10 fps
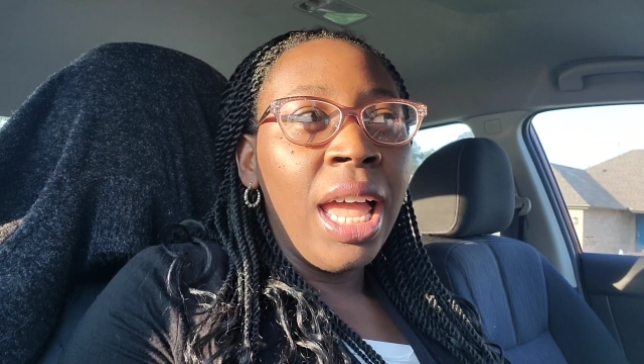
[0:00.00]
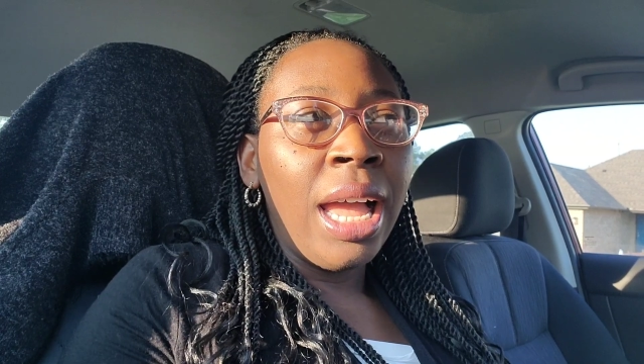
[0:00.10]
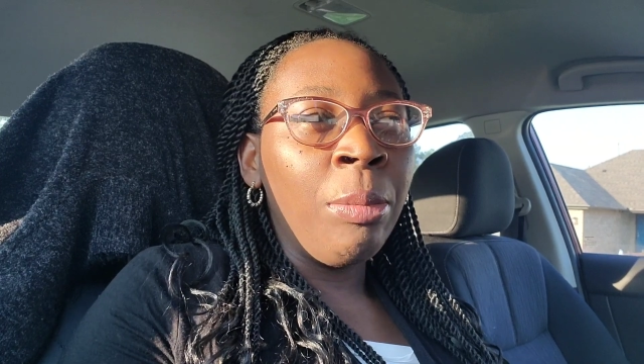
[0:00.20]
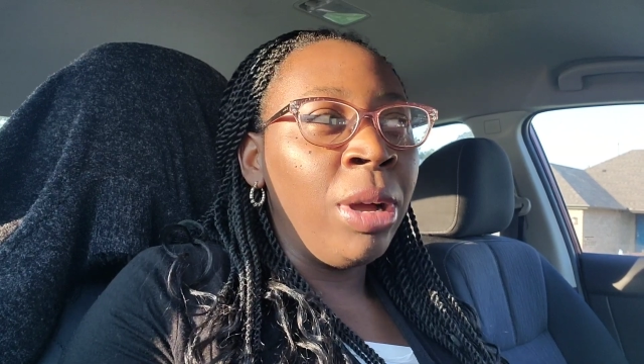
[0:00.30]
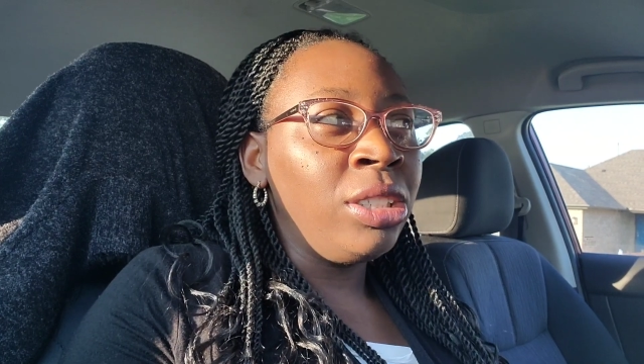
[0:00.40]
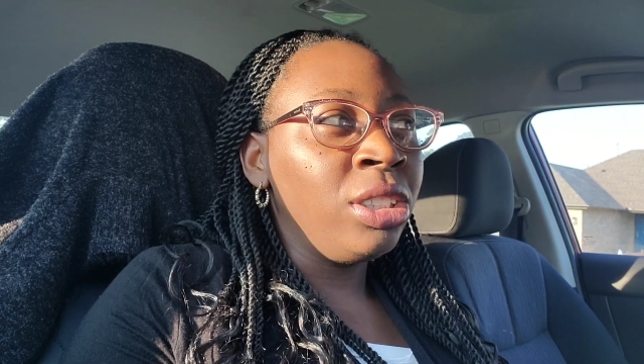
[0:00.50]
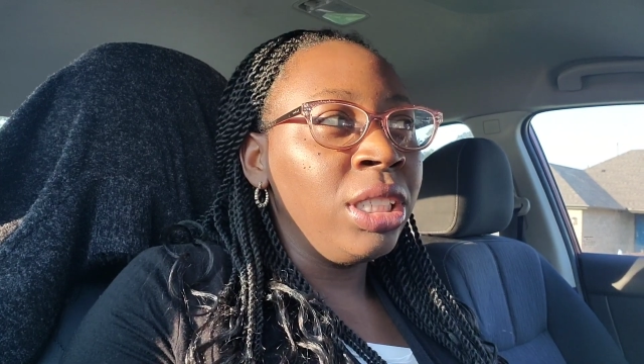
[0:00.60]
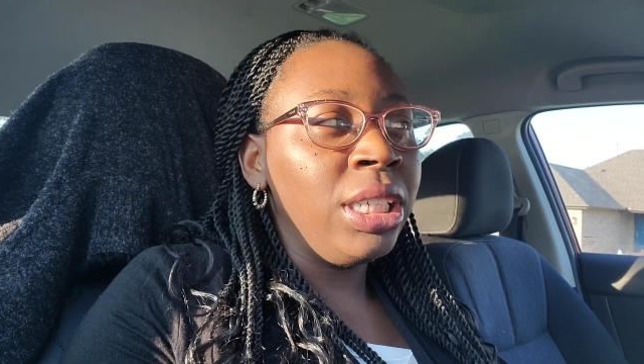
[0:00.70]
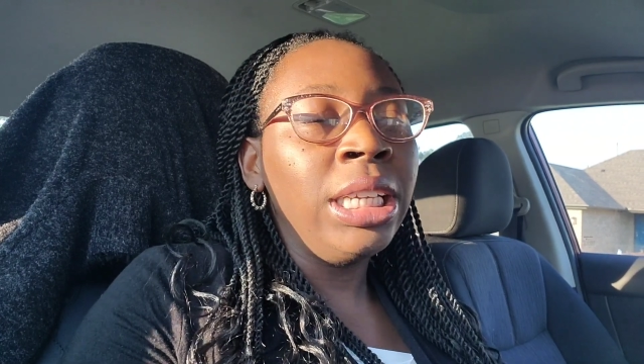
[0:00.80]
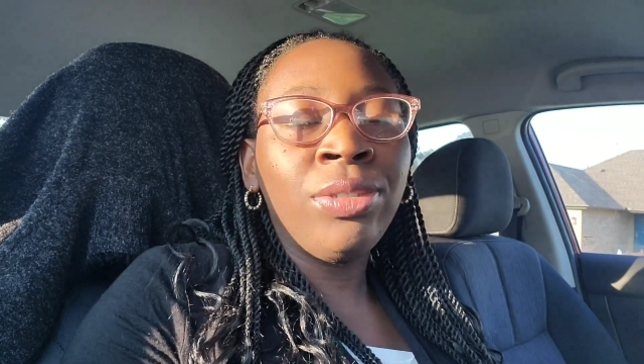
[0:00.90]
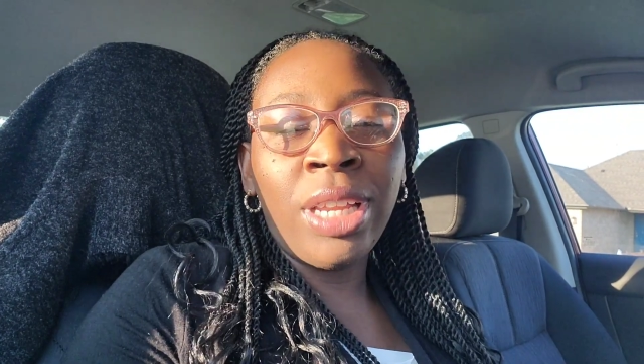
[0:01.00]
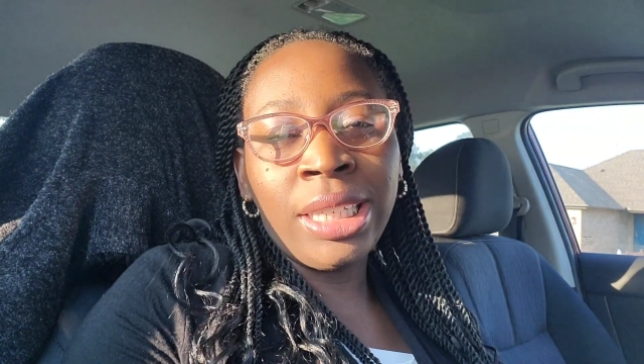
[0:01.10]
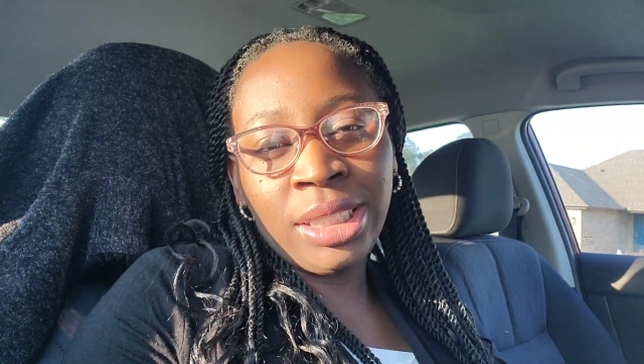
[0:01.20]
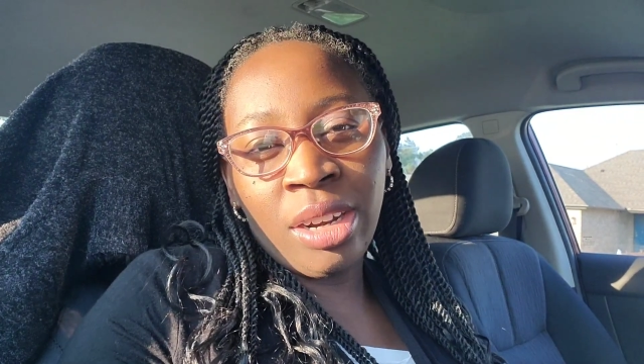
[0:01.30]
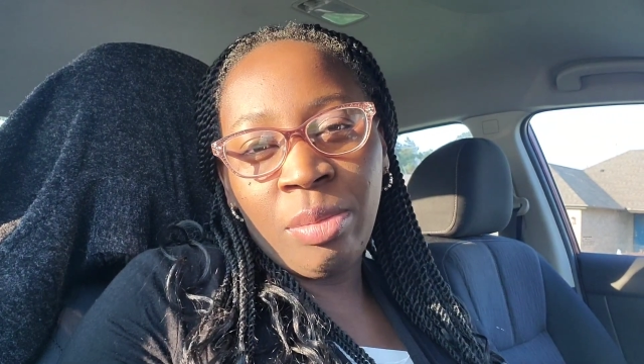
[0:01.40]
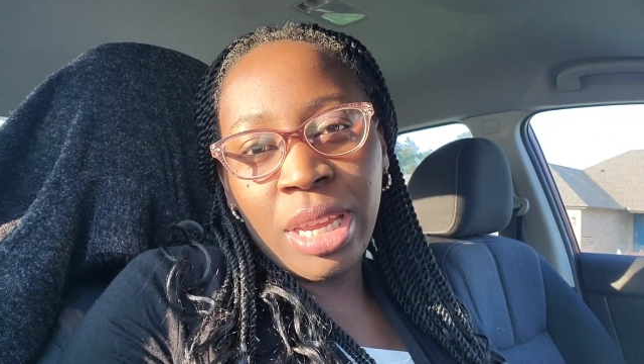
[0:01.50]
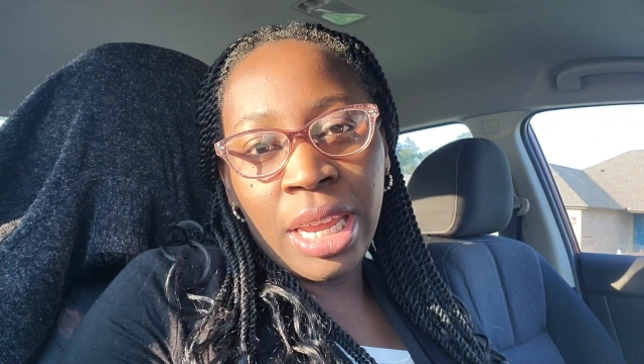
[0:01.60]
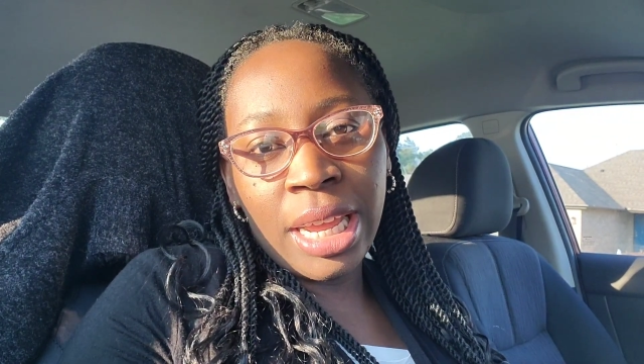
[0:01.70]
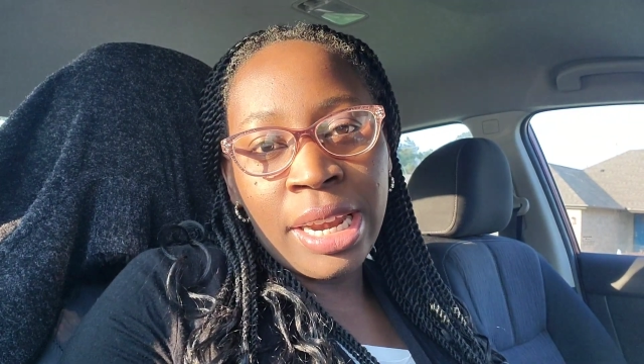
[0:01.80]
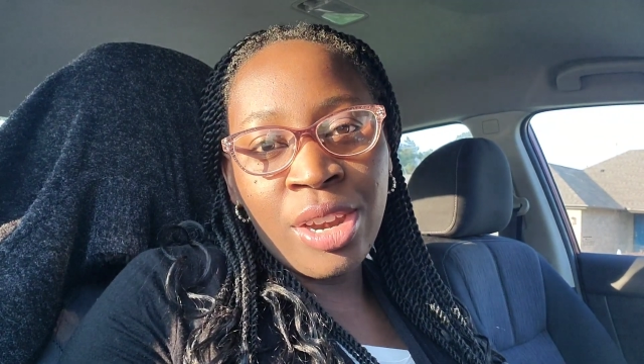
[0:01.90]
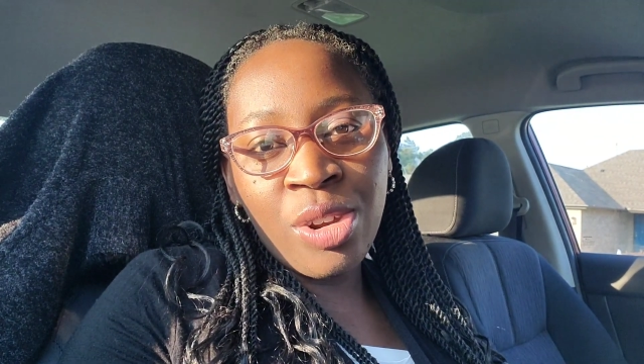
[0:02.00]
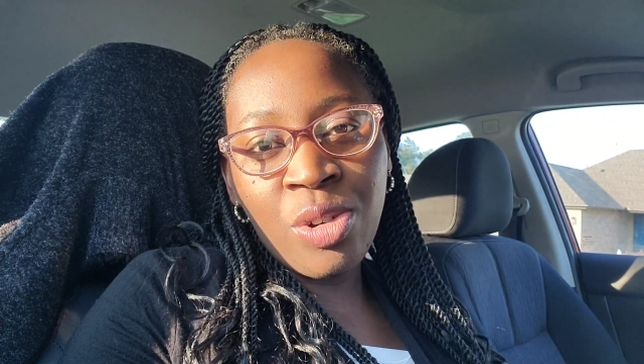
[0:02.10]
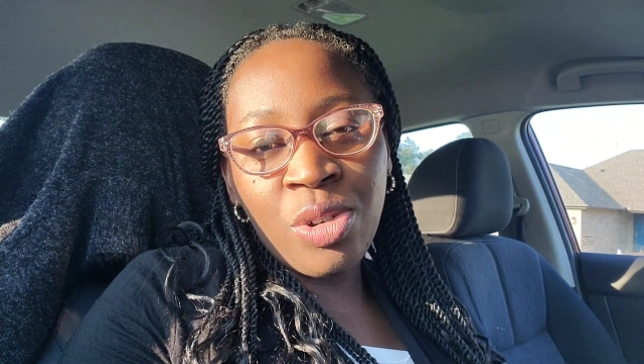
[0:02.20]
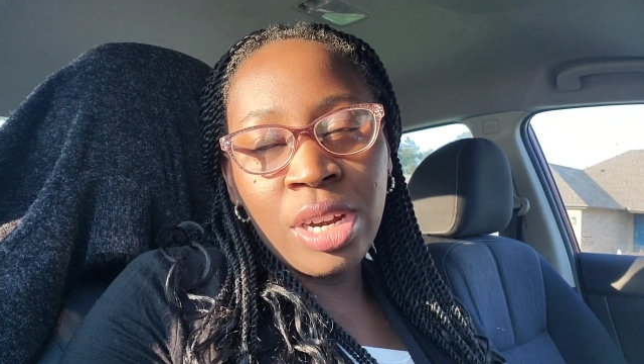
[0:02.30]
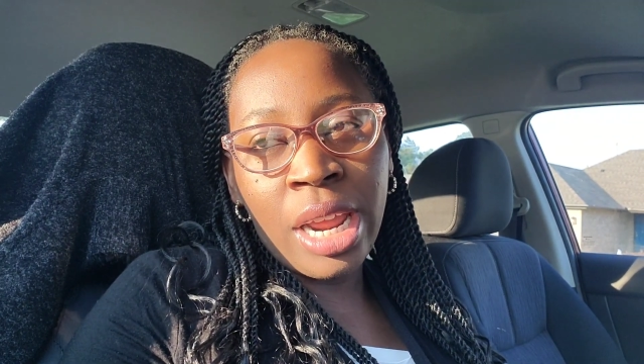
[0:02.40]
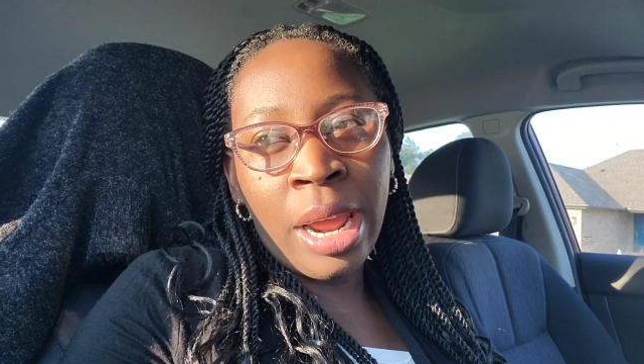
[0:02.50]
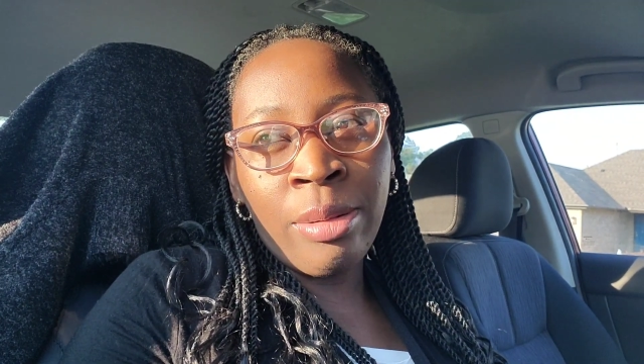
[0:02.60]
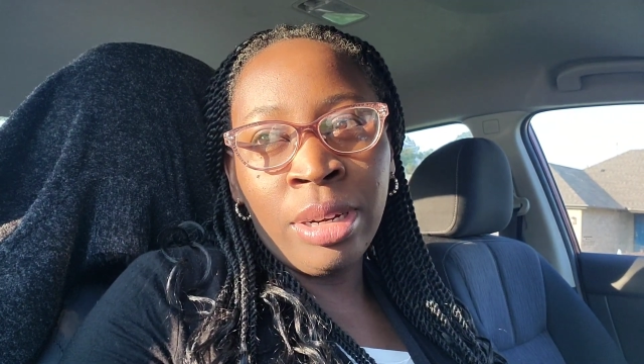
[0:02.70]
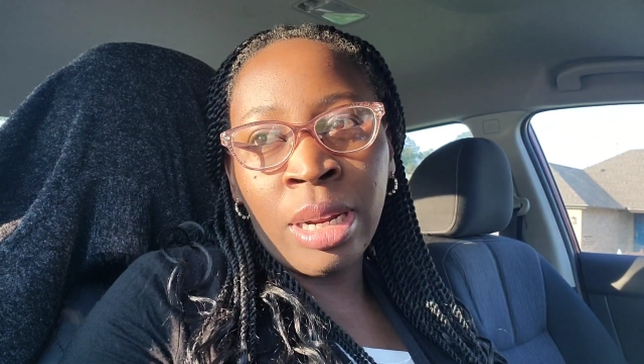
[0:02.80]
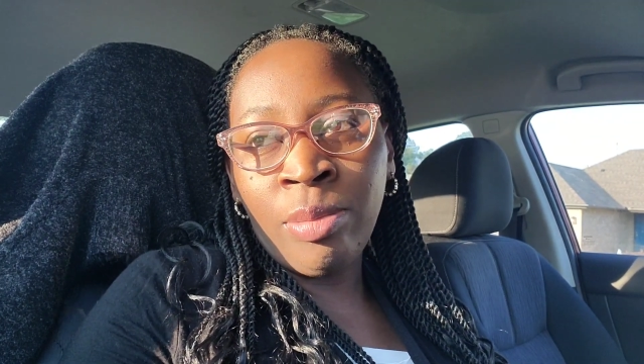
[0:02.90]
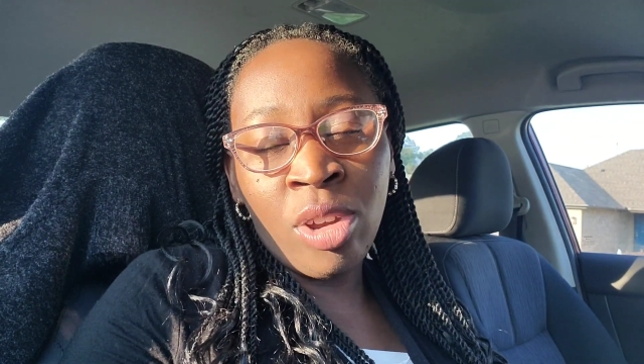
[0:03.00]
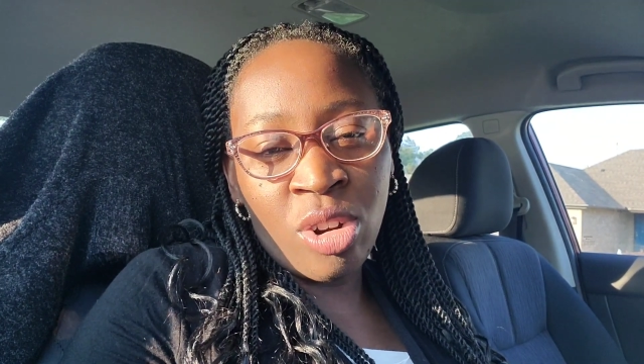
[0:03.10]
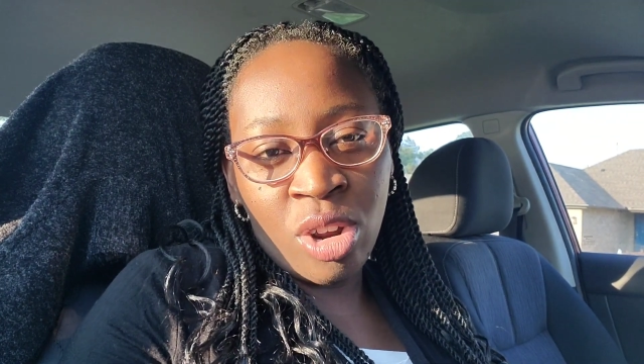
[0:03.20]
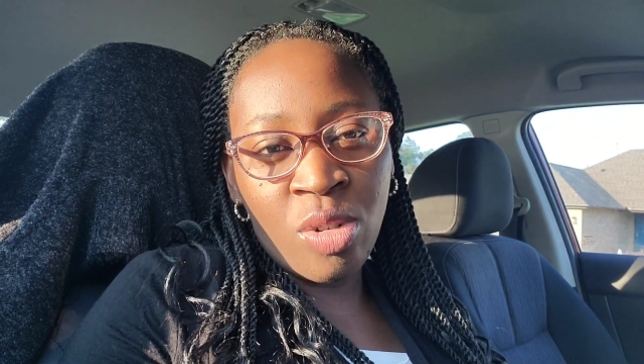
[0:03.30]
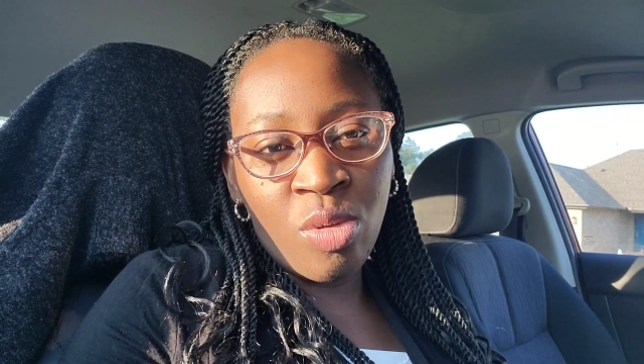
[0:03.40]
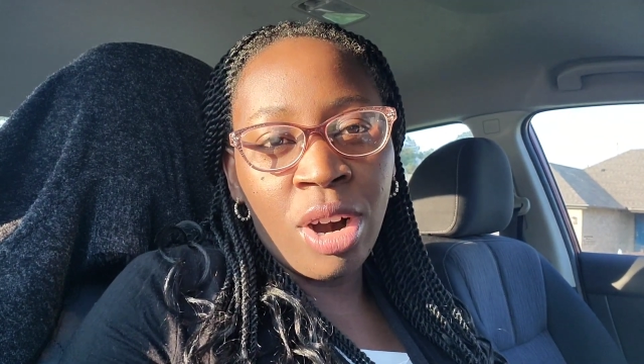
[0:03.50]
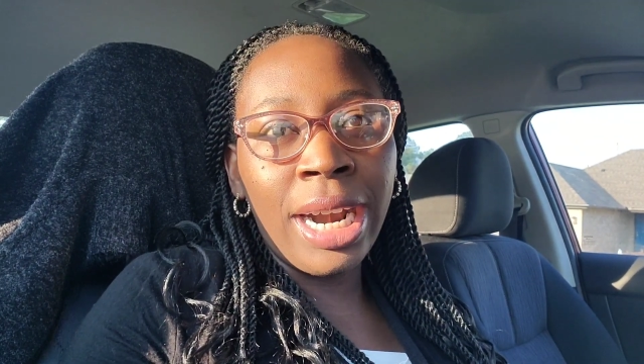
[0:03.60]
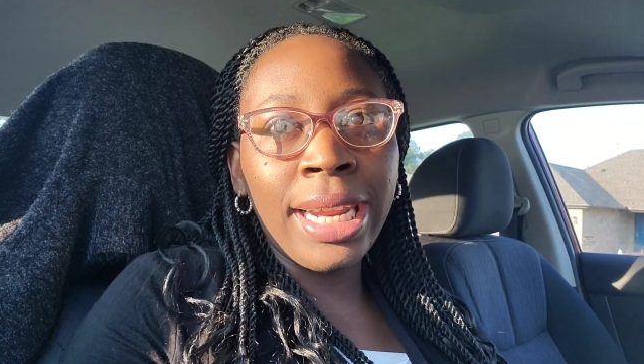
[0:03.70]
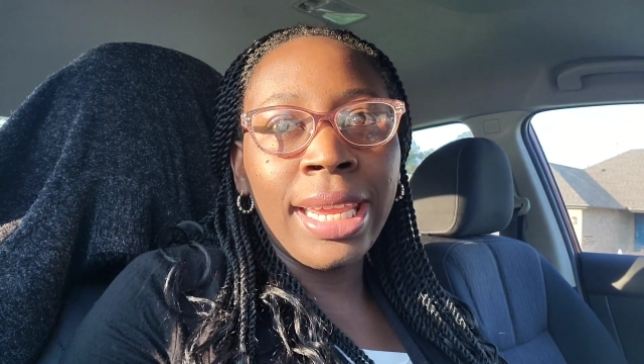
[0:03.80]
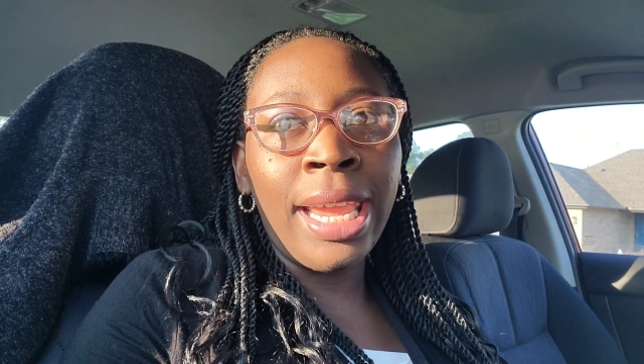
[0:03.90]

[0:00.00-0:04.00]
I'm actually his flight's gonna be here at noon and I'm gonna go to work